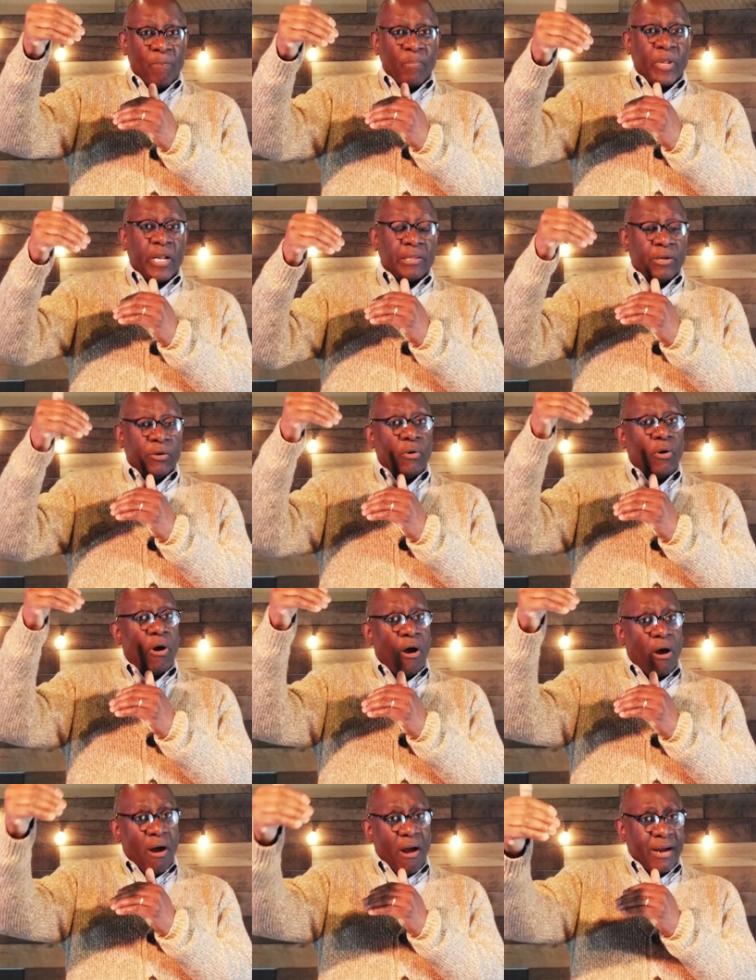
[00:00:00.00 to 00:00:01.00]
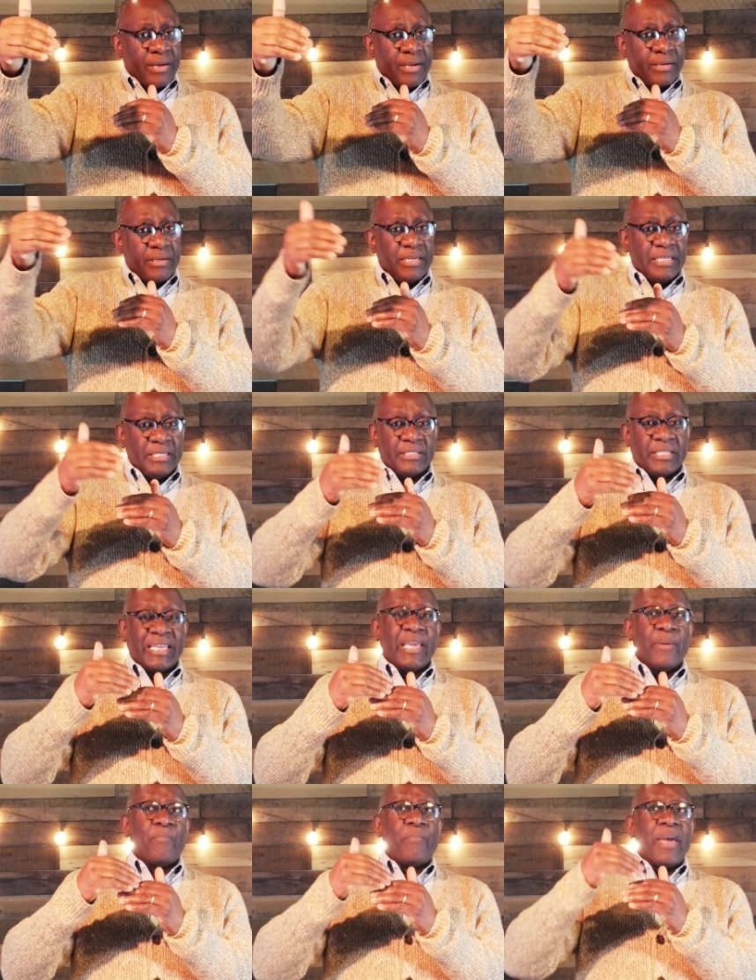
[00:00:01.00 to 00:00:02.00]
a little harder to
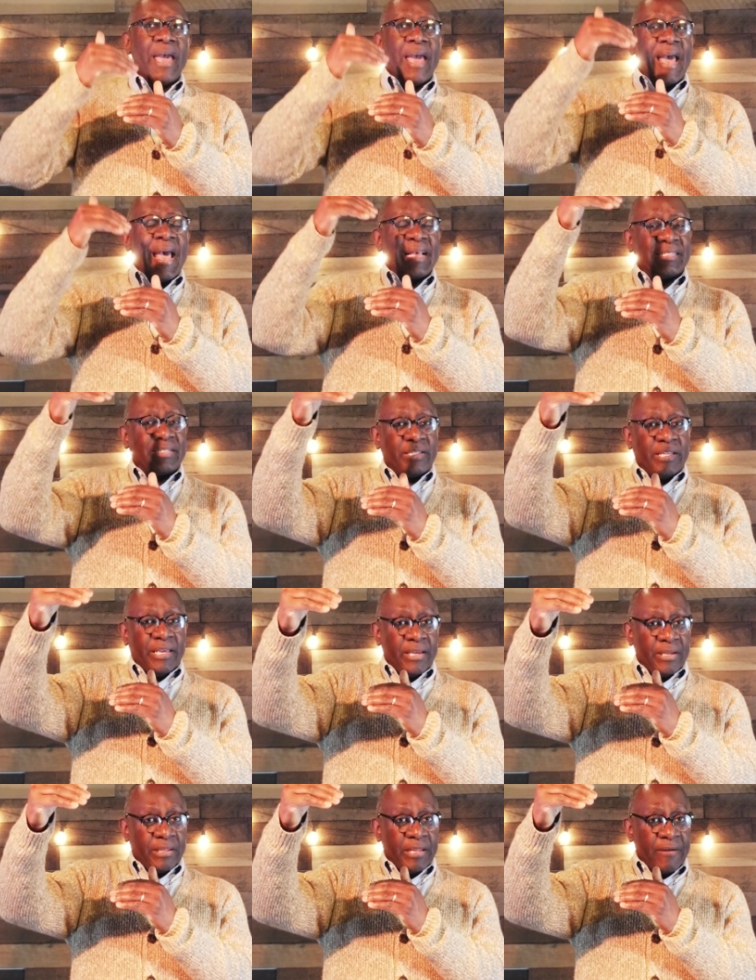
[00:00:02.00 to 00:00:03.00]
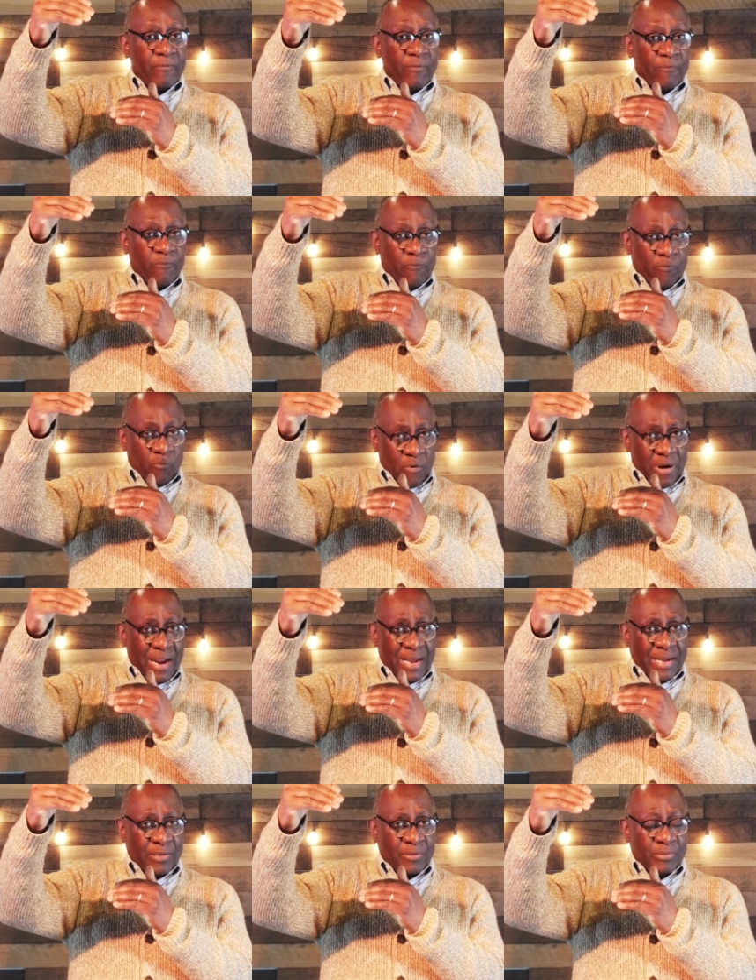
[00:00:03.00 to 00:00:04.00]
get past the 11th
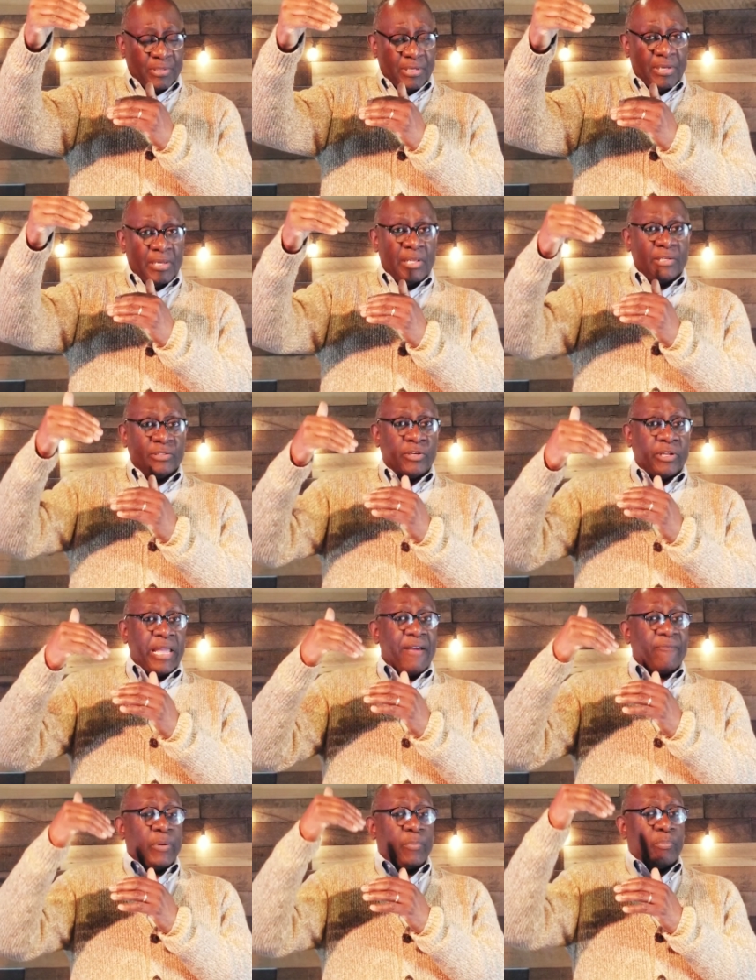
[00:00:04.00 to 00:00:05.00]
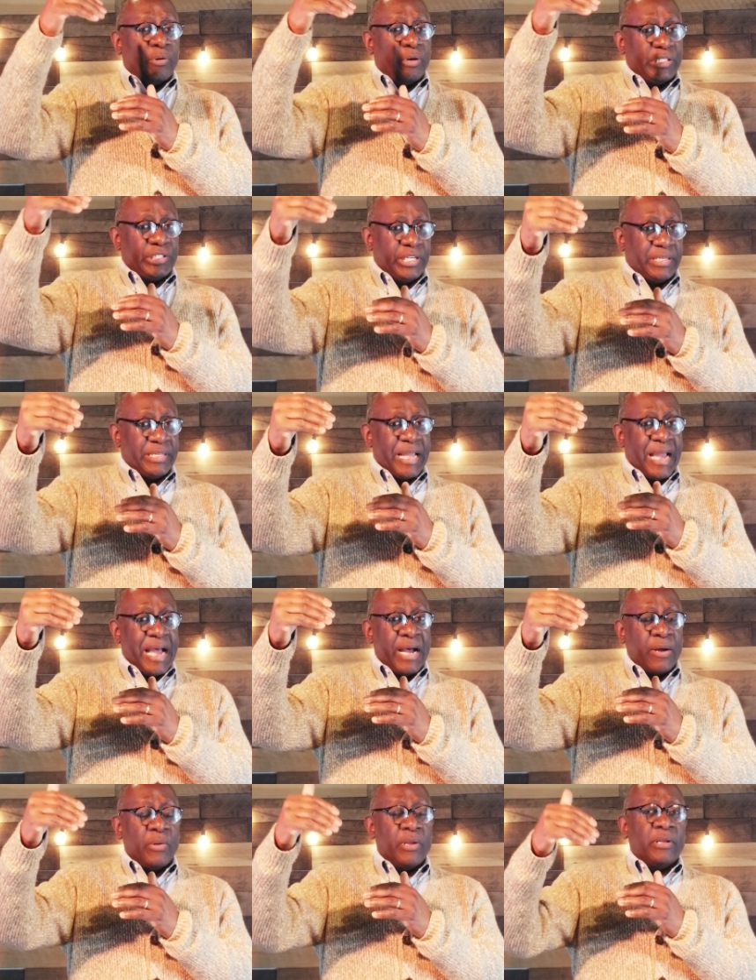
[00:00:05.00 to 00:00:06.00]
round so they have to push it
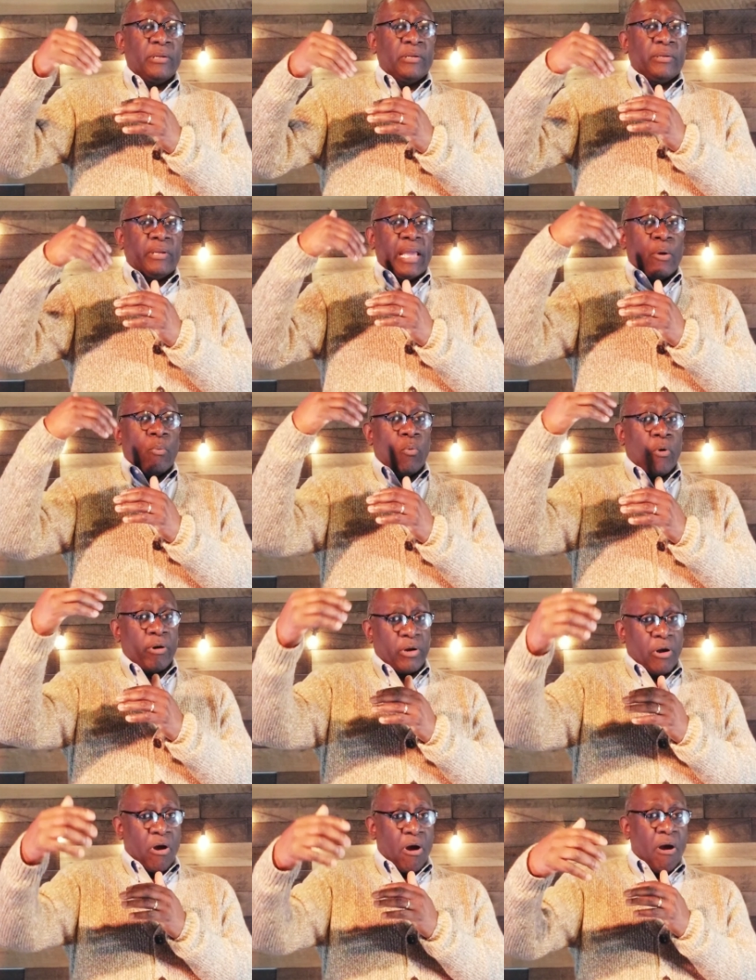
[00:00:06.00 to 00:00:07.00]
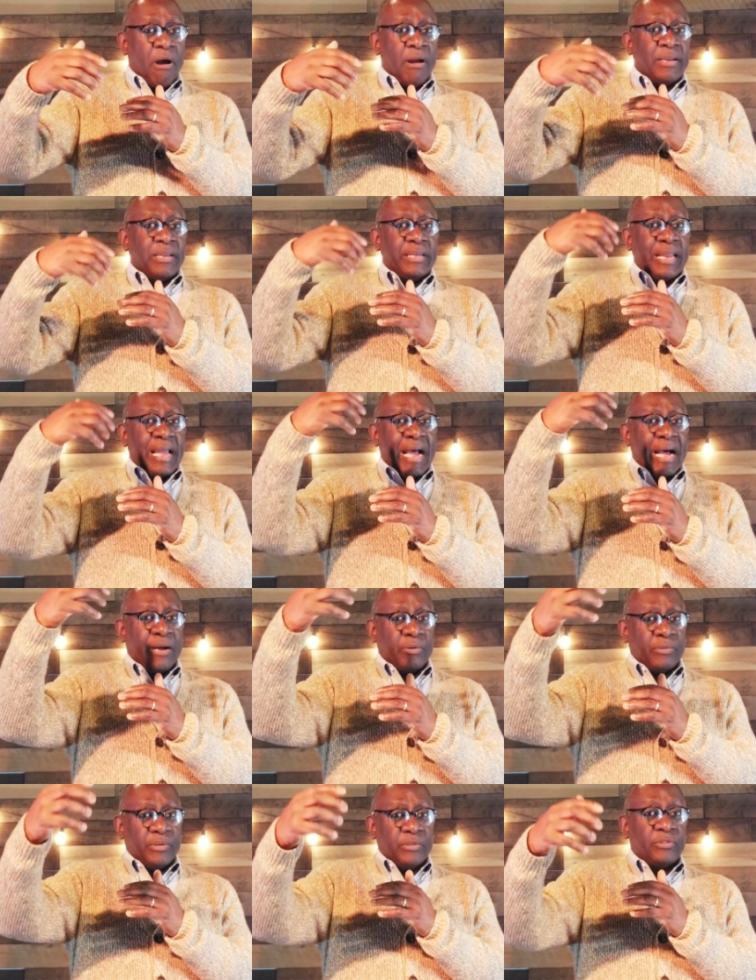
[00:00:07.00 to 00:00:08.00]
now and work harder
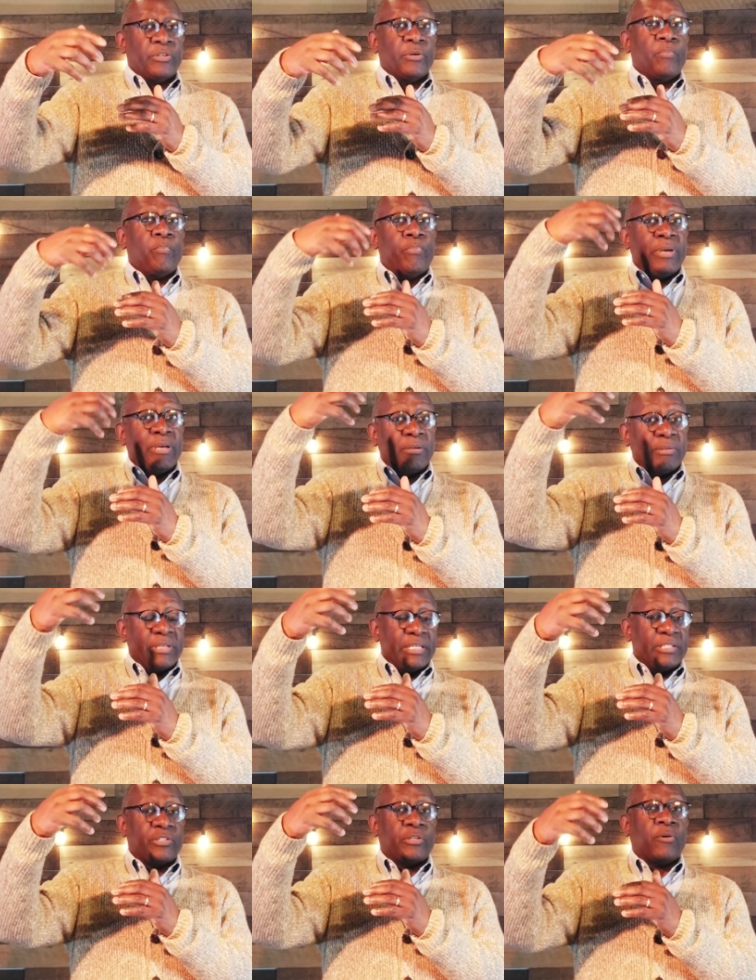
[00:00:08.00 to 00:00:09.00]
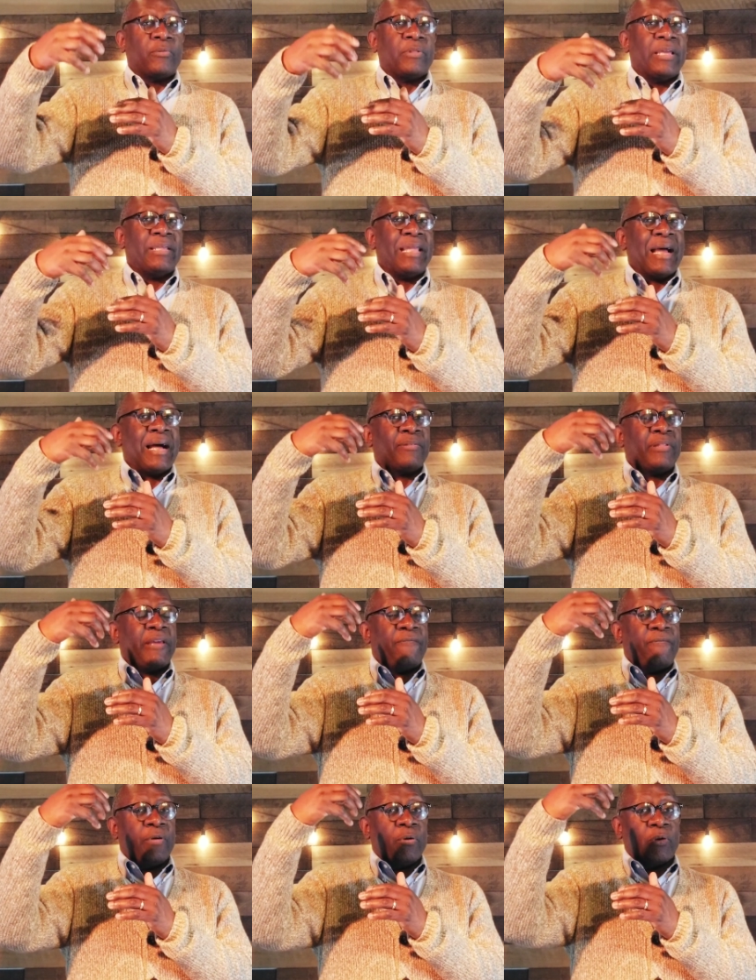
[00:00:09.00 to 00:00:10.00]
now to build it so that now they
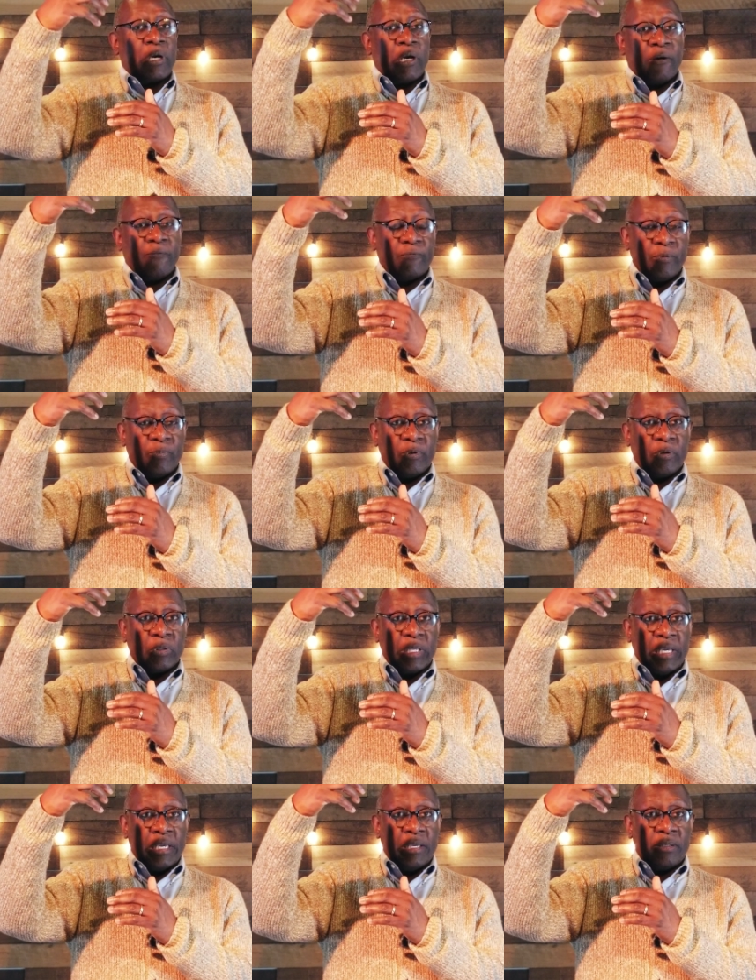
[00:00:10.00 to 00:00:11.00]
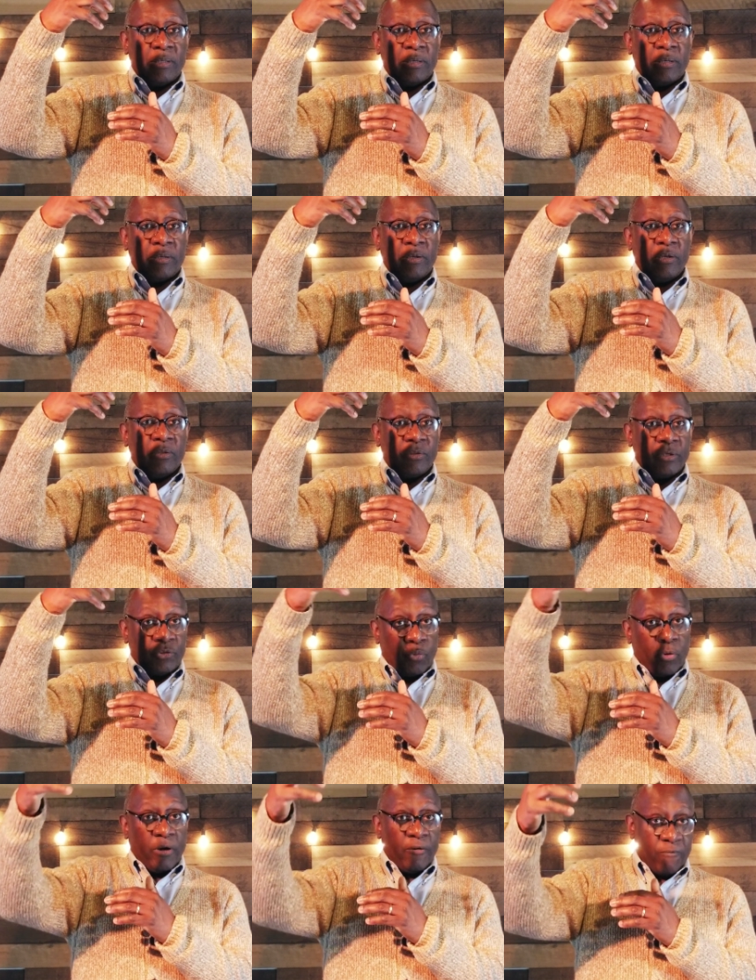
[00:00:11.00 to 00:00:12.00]
feel comfortable in the, the
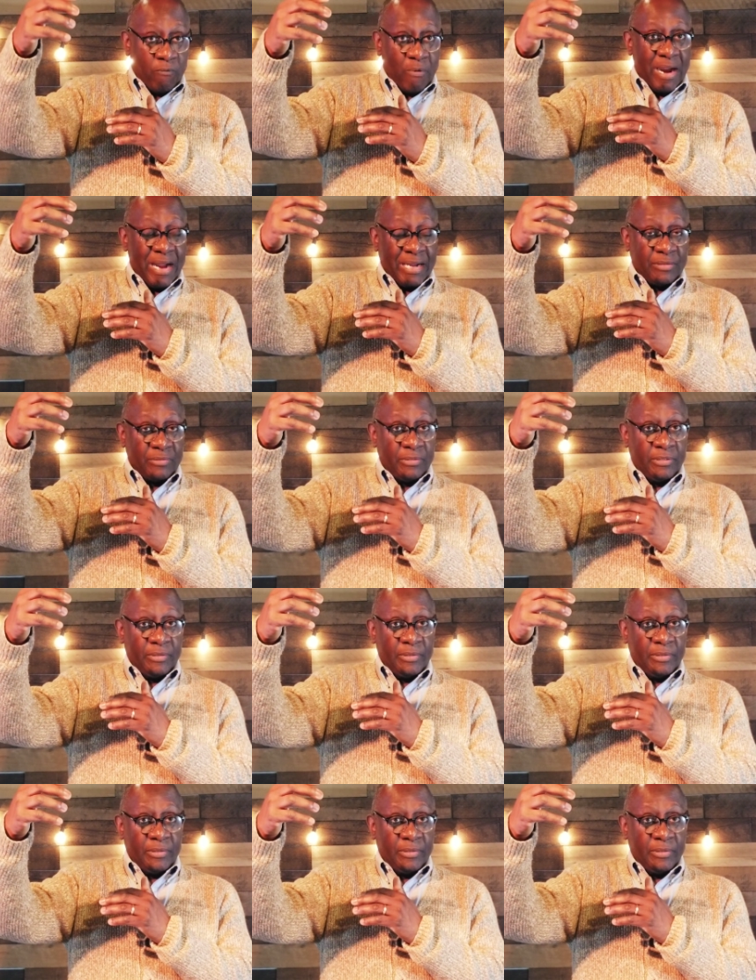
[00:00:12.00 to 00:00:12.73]
12th round.